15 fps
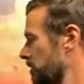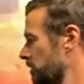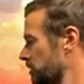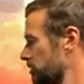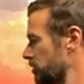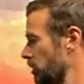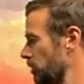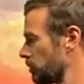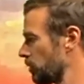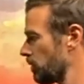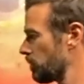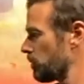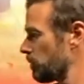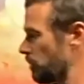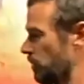So
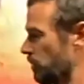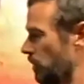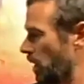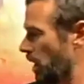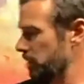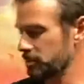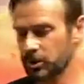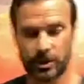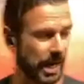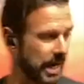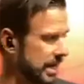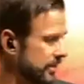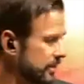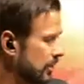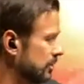I'm
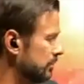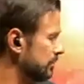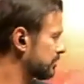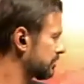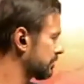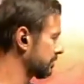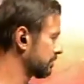creating those